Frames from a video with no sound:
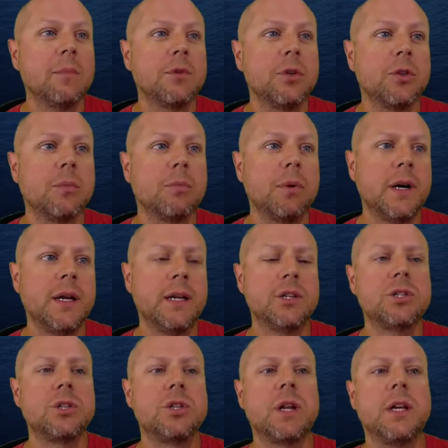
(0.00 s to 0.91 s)
up to the
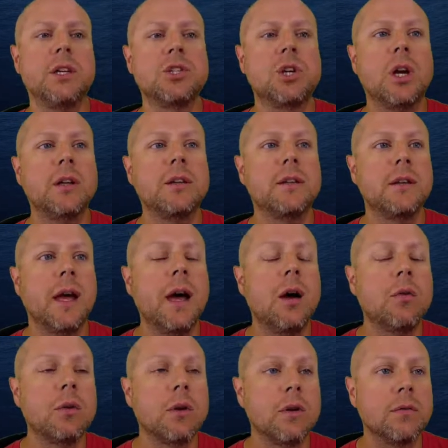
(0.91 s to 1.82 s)
branch that I checked it
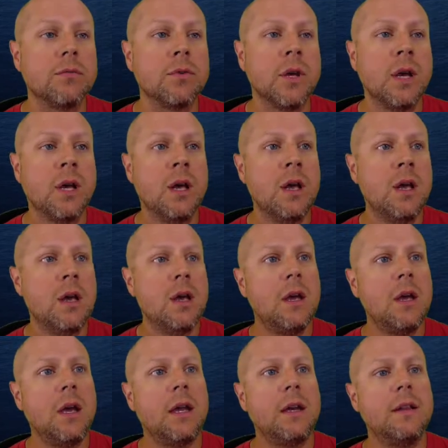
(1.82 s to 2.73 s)
out of.
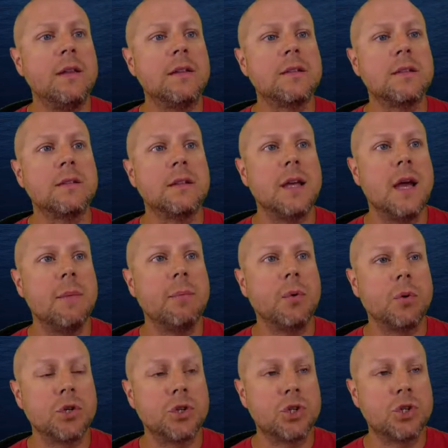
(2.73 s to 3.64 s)
And in this
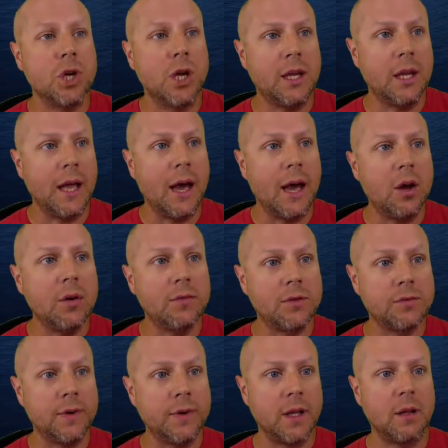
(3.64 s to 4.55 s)
example, we're checking out of
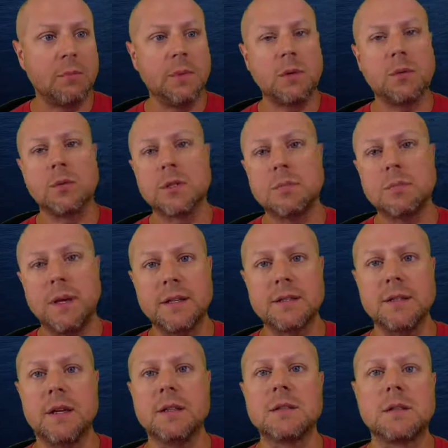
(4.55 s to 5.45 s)
development, which
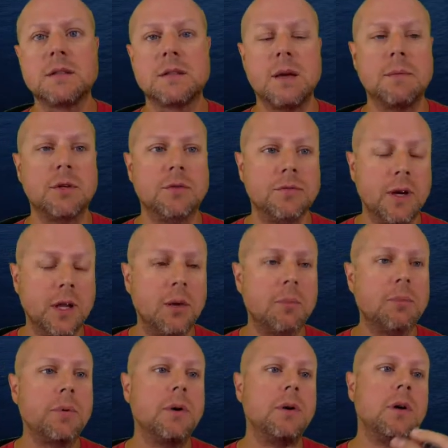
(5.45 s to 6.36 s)
makes sense because I'm a
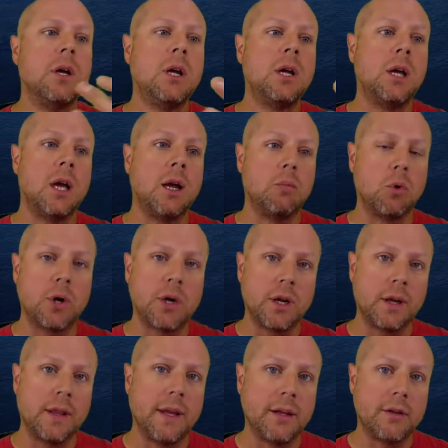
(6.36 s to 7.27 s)
developer. I'm
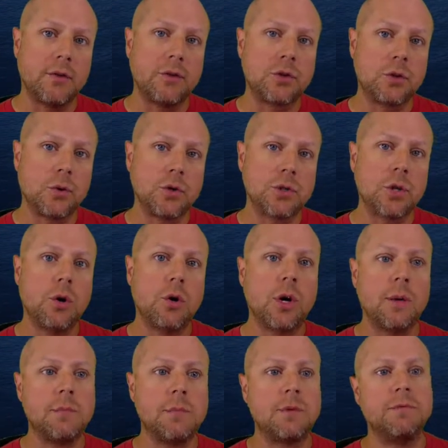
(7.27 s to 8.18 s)
working on that source
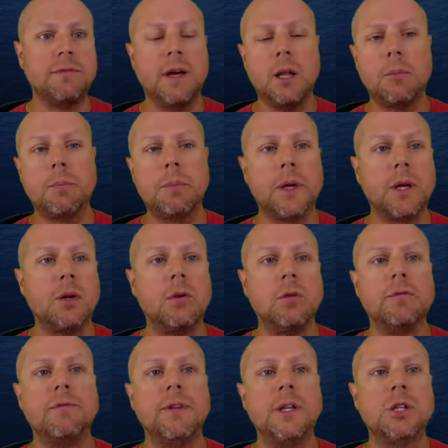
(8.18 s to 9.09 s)
code. I'm developing a
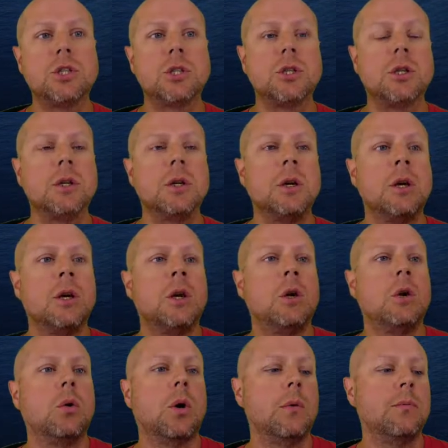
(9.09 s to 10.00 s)
new feature
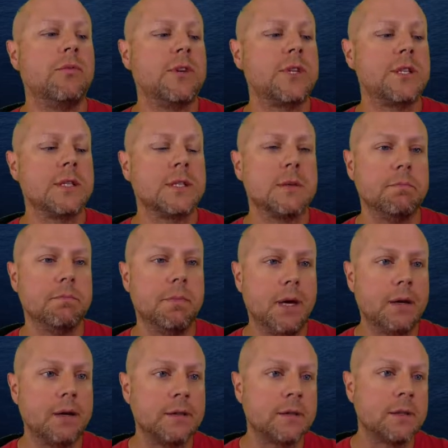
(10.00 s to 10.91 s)
or I'm fixing some
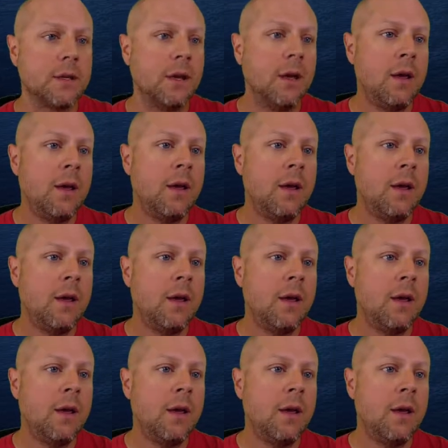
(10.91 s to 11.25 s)
bugs.